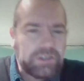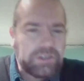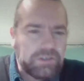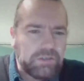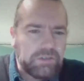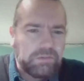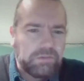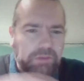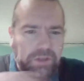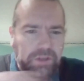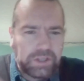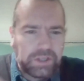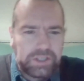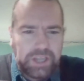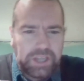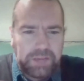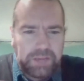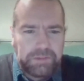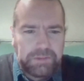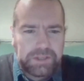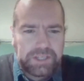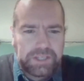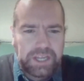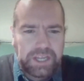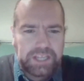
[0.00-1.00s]
or with a team
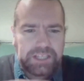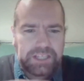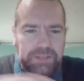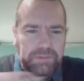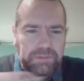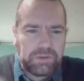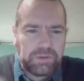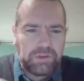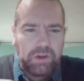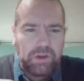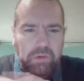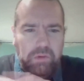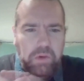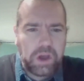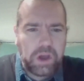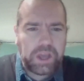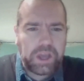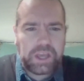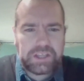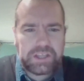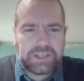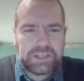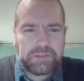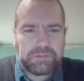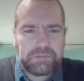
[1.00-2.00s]
at Sensible, or
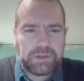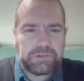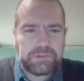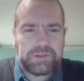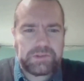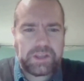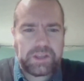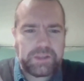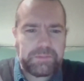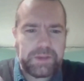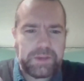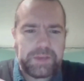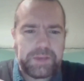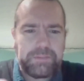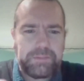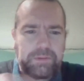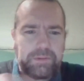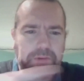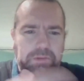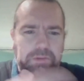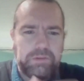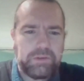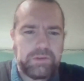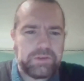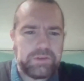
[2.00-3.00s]
working sometimes with other
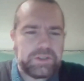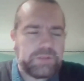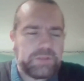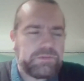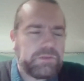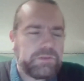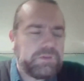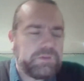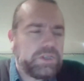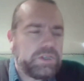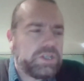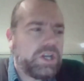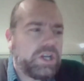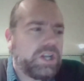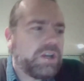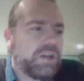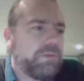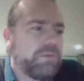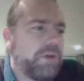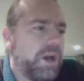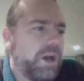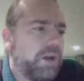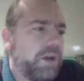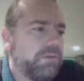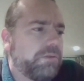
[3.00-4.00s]
people, or sometimes designing on
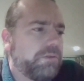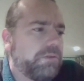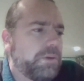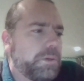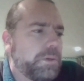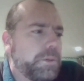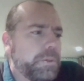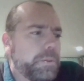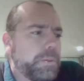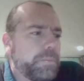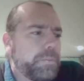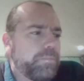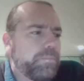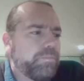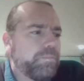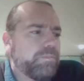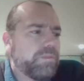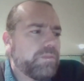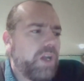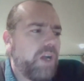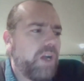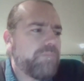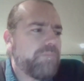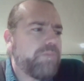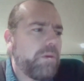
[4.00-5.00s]
my own,
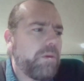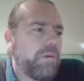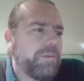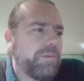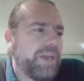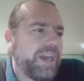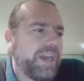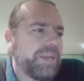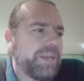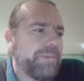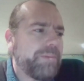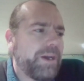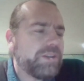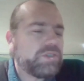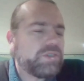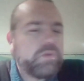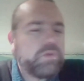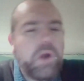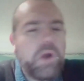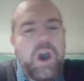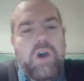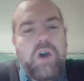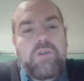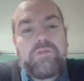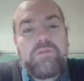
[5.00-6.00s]
I've probably had about
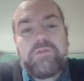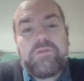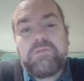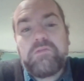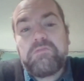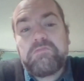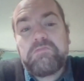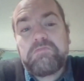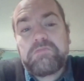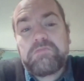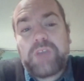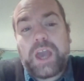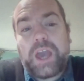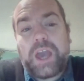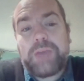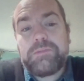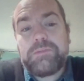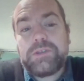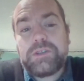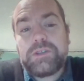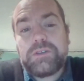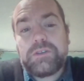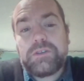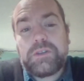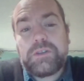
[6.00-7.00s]
12
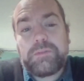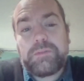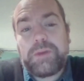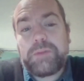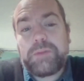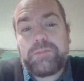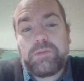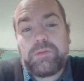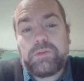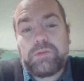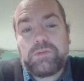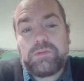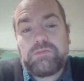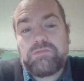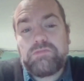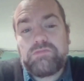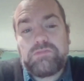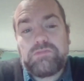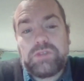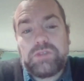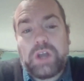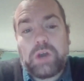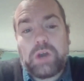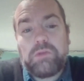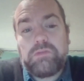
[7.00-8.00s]
games that people would
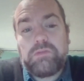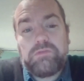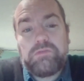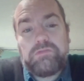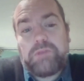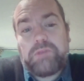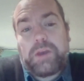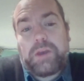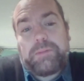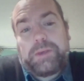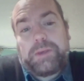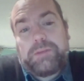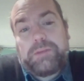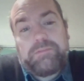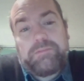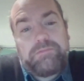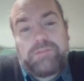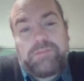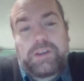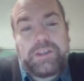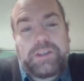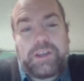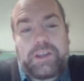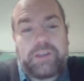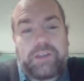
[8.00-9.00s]
know. Maybe,
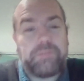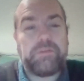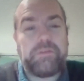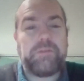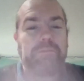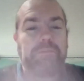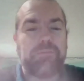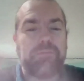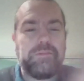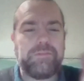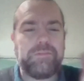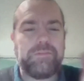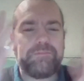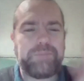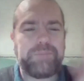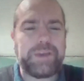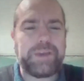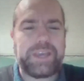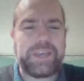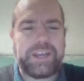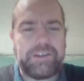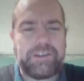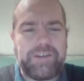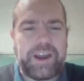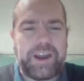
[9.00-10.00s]
I don't know,
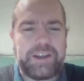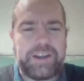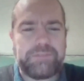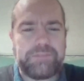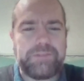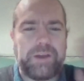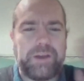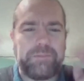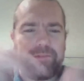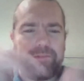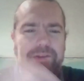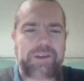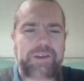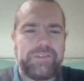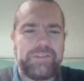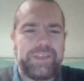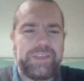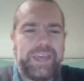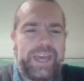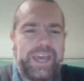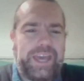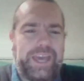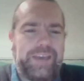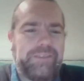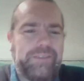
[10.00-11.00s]
picking a random number out of
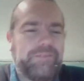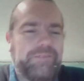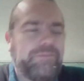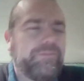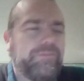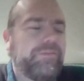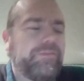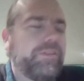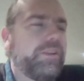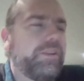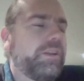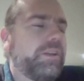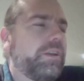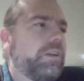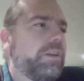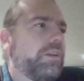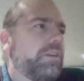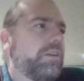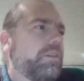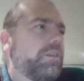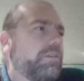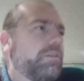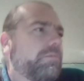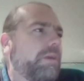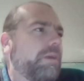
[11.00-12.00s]
the air,
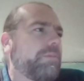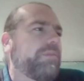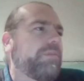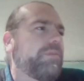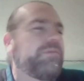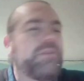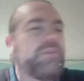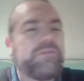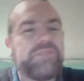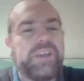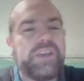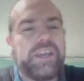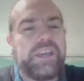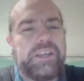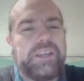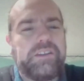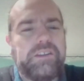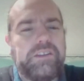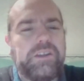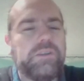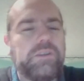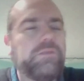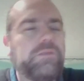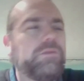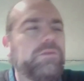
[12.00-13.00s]
maybe 15. You
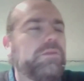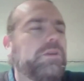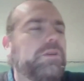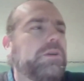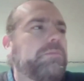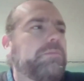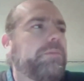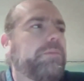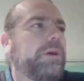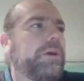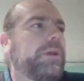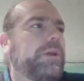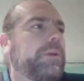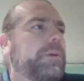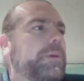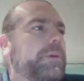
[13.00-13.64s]
know, but